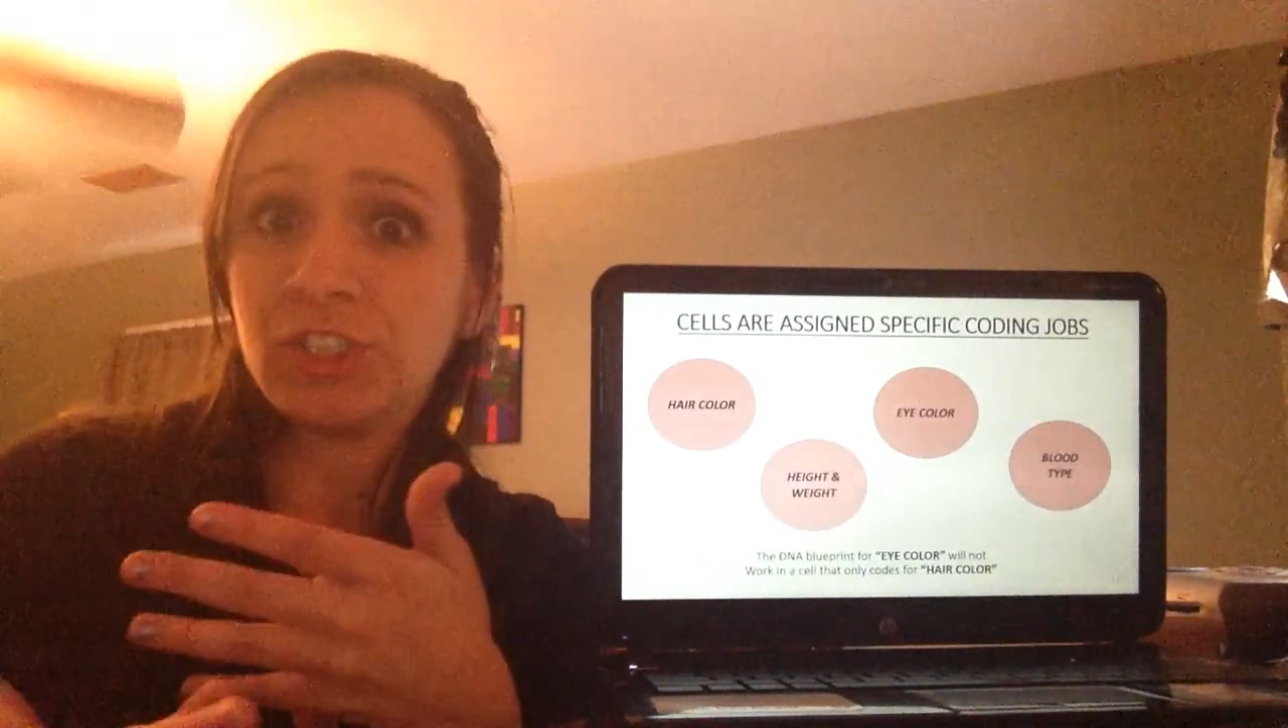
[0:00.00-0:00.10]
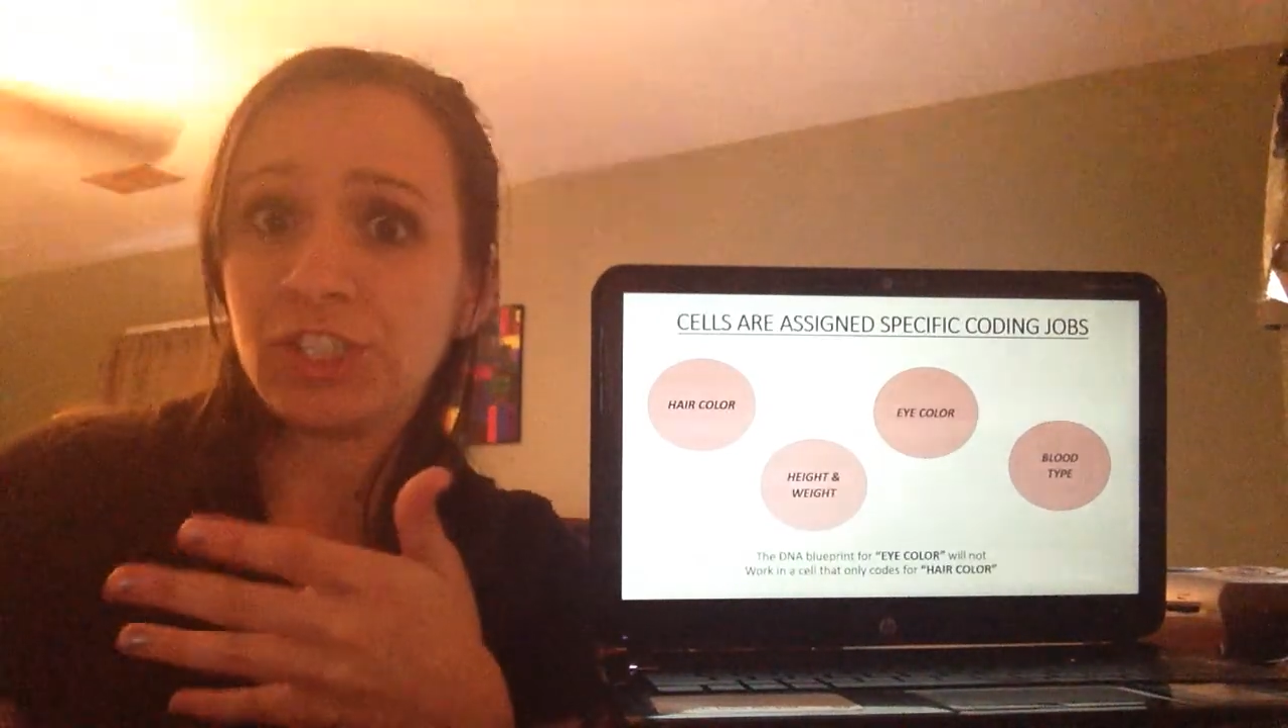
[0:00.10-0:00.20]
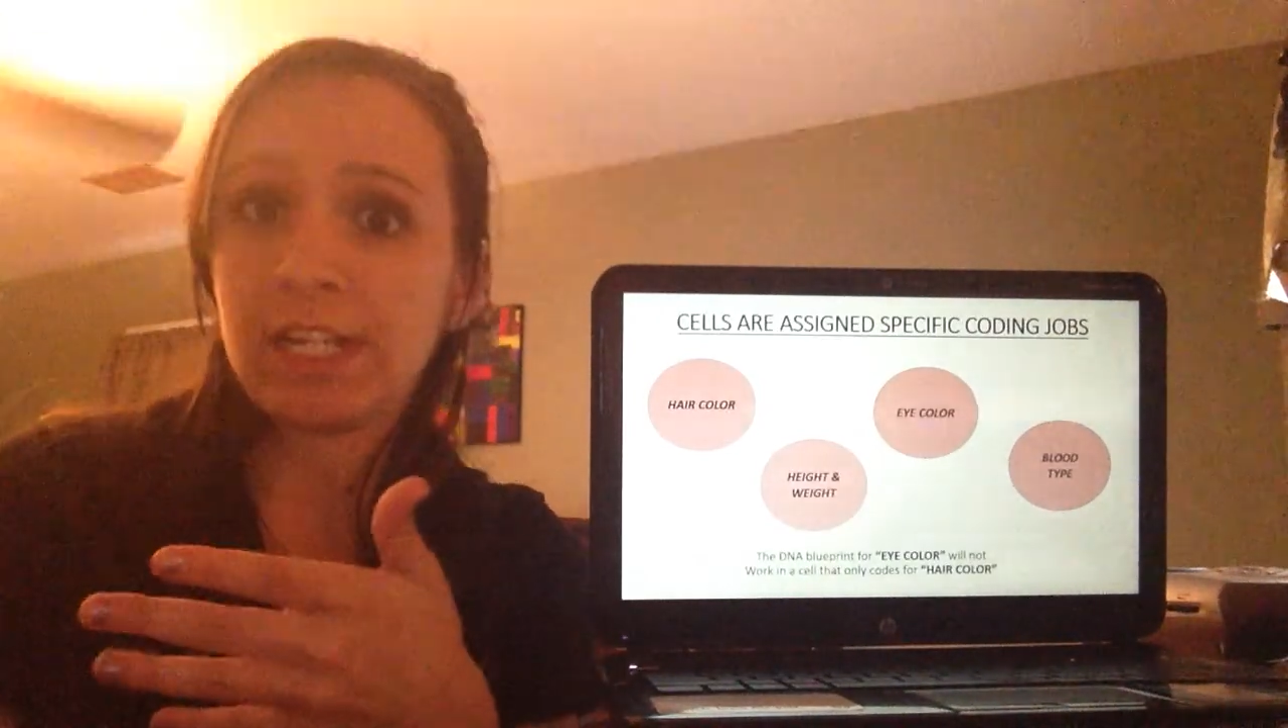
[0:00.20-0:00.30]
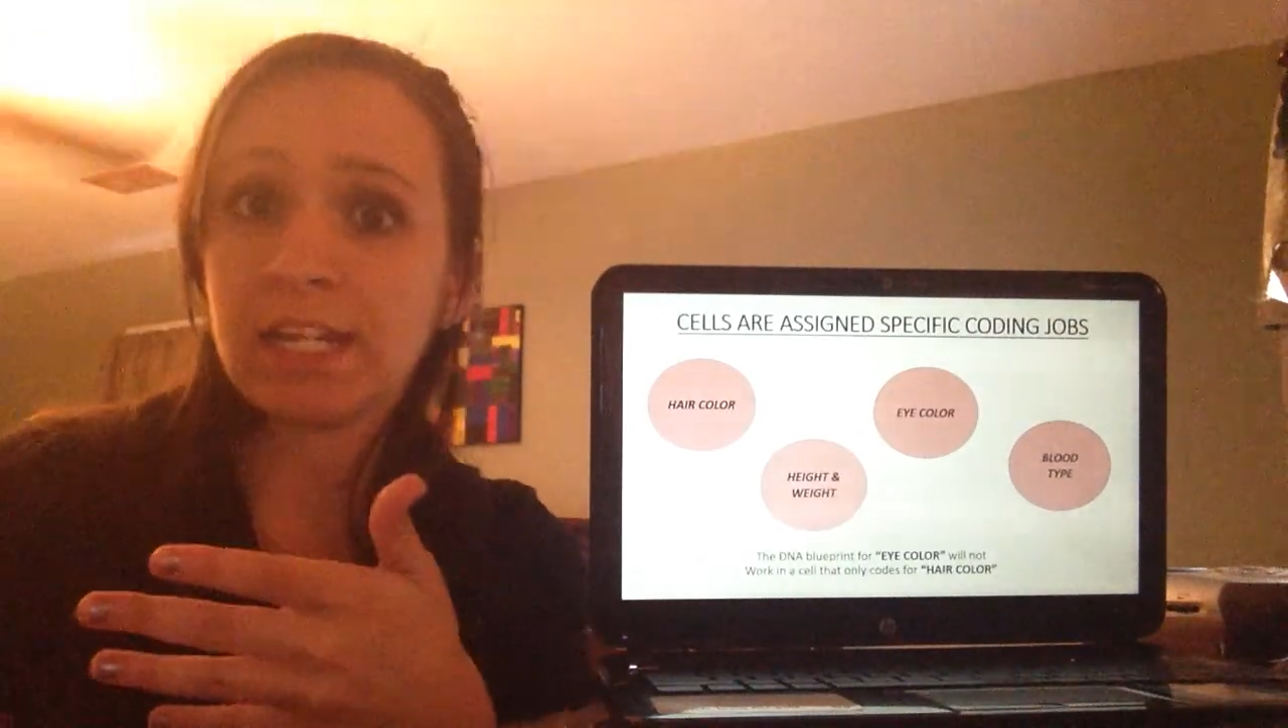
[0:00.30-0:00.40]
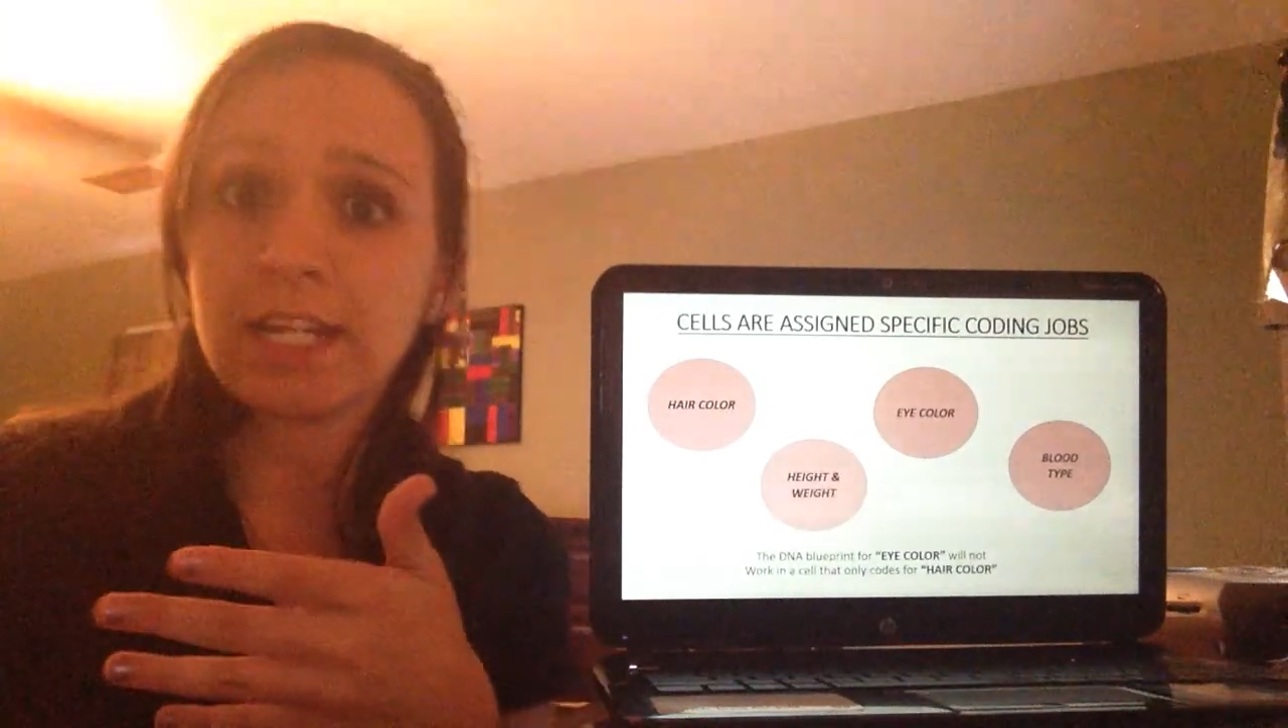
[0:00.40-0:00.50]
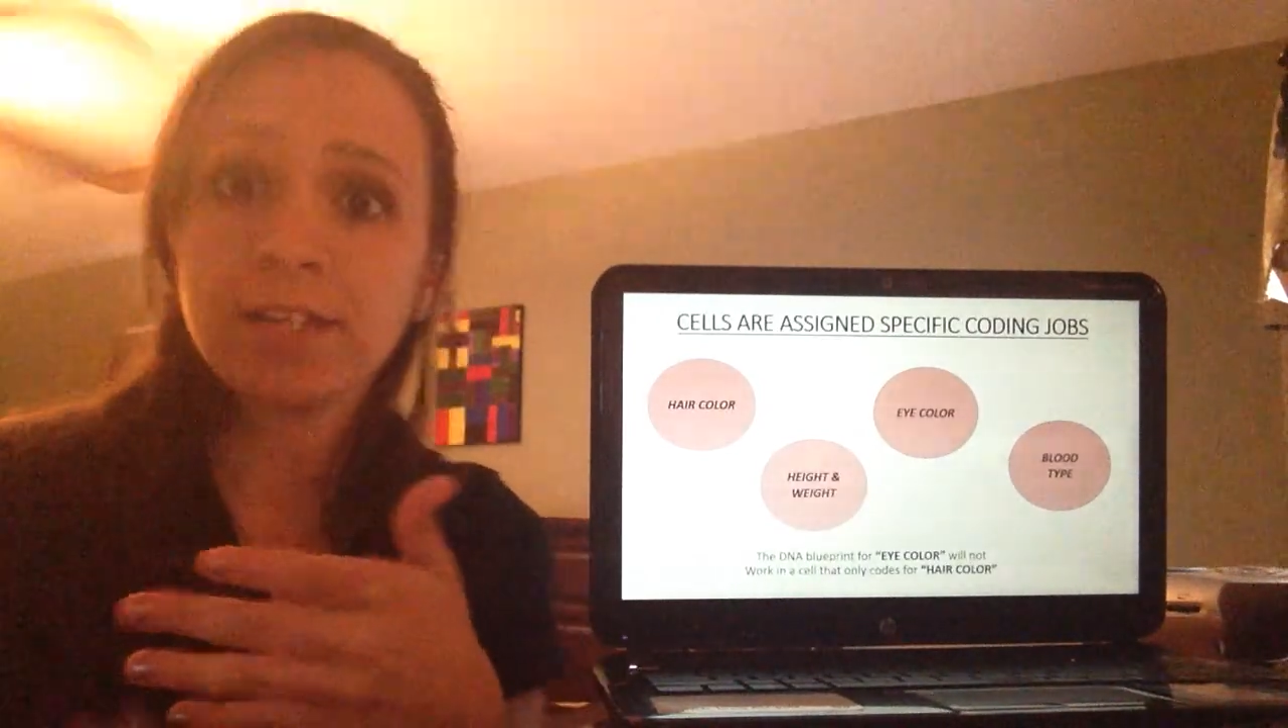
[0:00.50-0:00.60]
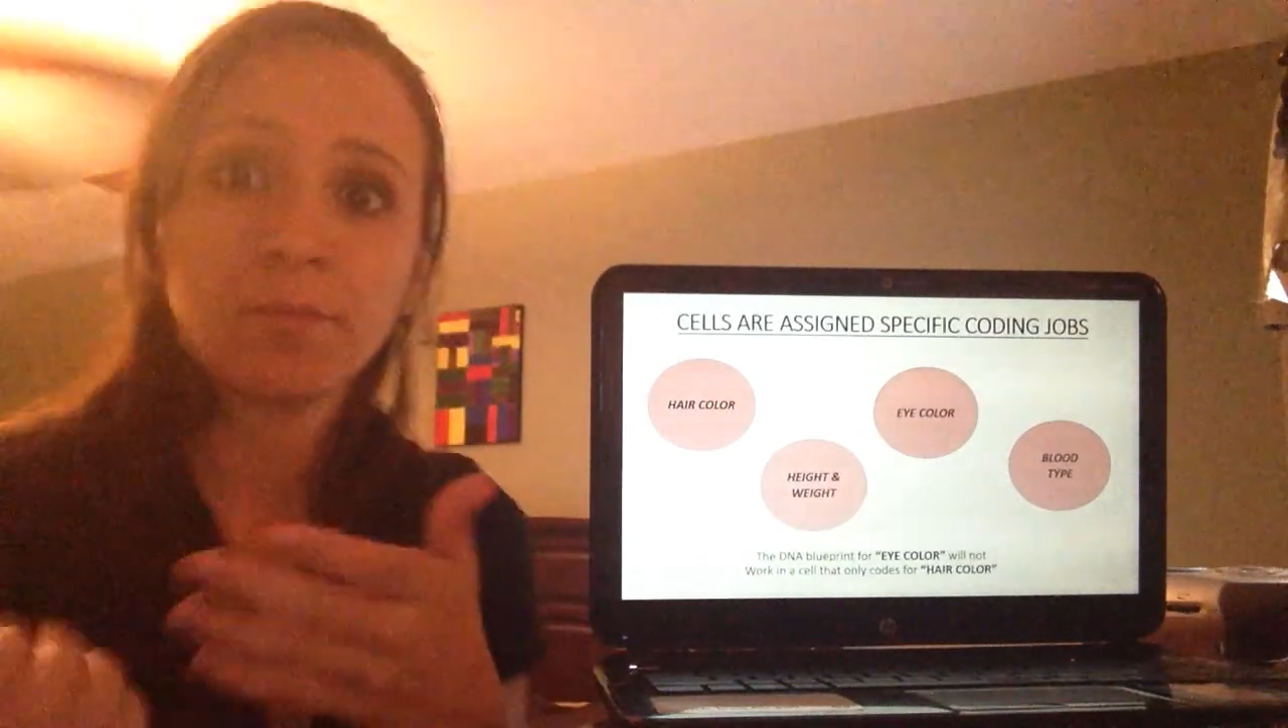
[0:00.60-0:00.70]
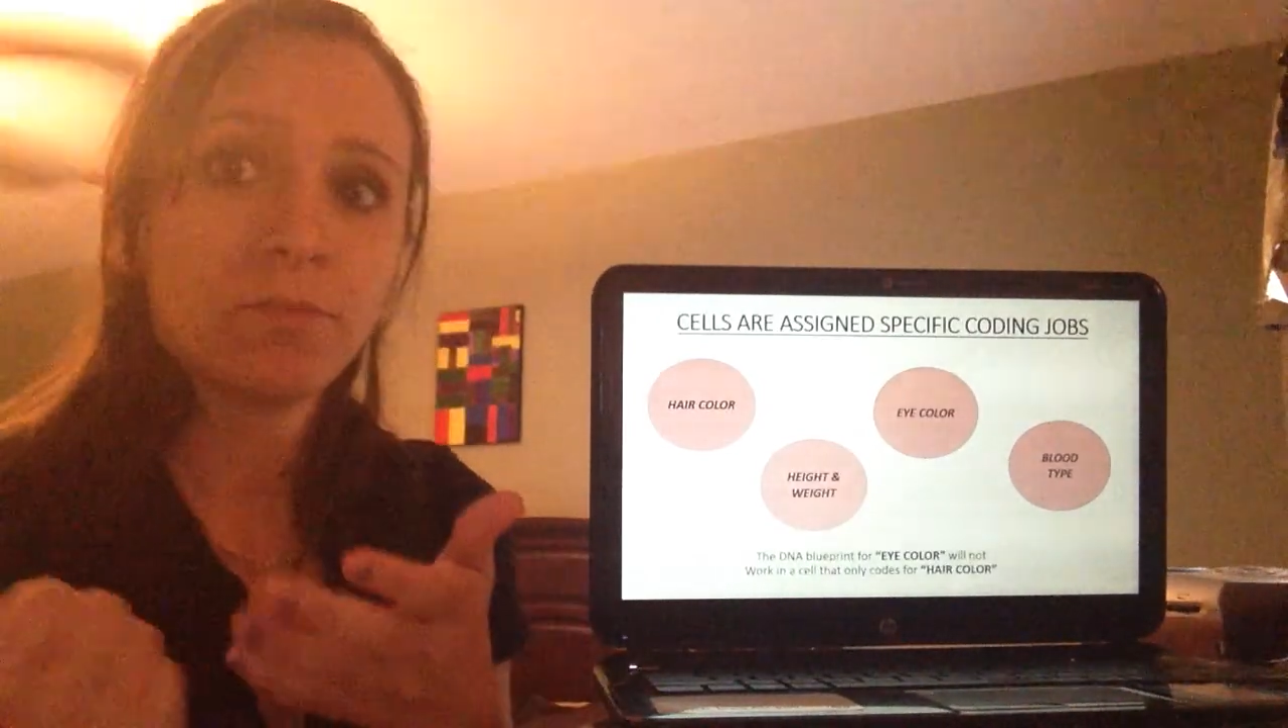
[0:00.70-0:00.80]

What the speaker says: gene